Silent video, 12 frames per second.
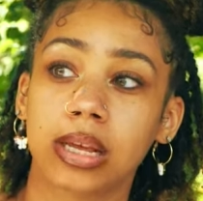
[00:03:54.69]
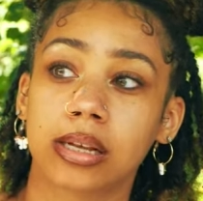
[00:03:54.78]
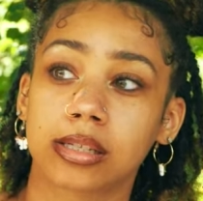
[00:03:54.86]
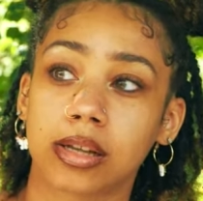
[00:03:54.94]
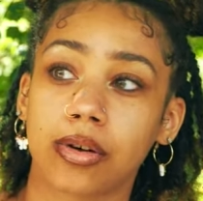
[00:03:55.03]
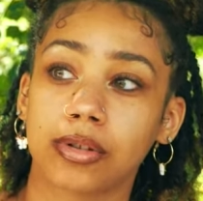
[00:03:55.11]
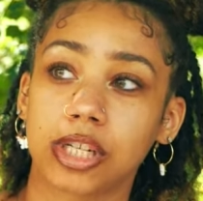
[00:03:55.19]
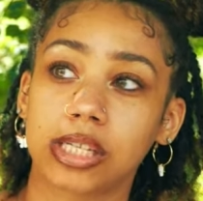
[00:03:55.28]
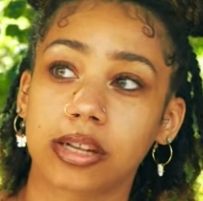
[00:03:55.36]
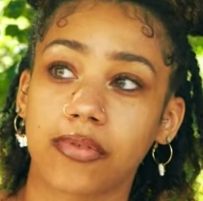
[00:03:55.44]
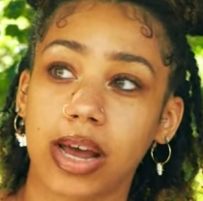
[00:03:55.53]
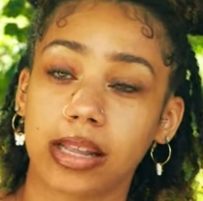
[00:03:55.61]
So
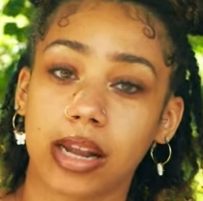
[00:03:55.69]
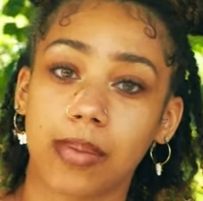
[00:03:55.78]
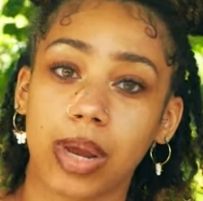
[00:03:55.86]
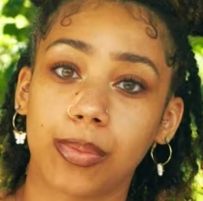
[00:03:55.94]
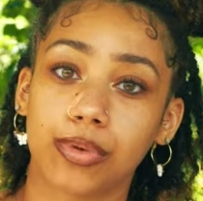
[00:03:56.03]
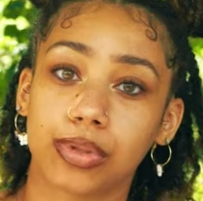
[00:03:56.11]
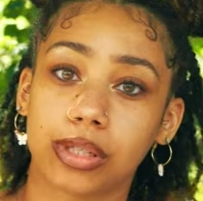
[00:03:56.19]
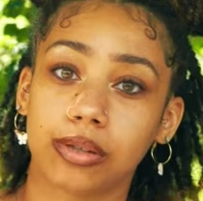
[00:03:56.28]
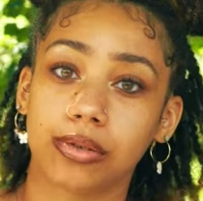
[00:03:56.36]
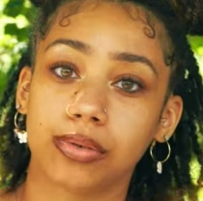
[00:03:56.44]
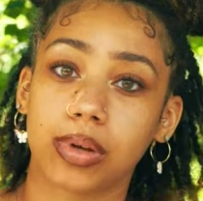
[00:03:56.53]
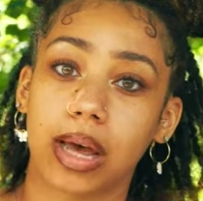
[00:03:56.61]
just the fact that I'm able
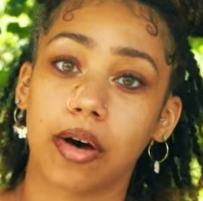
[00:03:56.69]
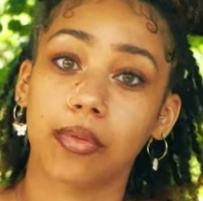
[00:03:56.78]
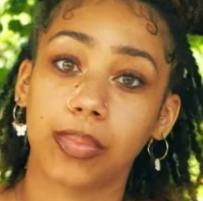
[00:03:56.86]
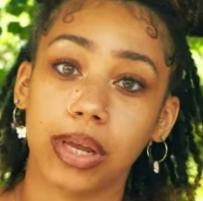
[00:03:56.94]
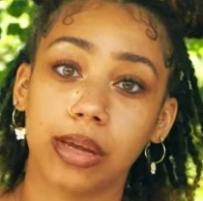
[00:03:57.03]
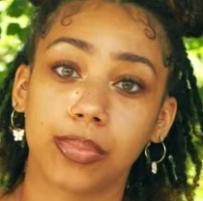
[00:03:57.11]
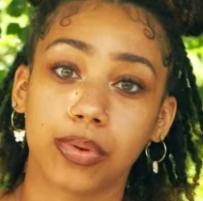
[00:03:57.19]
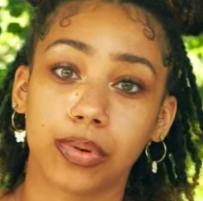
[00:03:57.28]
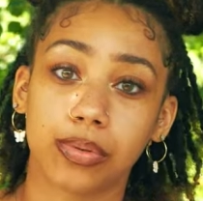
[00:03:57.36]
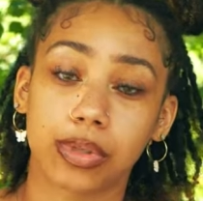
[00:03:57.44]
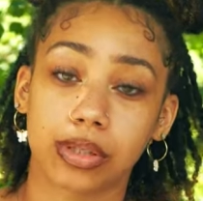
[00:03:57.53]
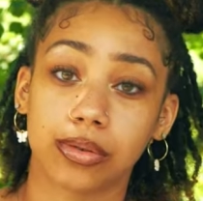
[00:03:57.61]
to help
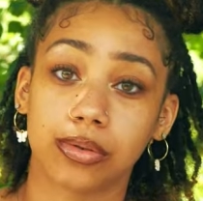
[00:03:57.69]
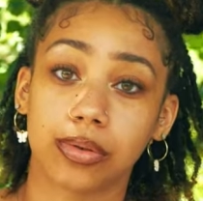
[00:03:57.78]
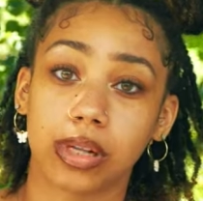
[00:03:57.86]
people to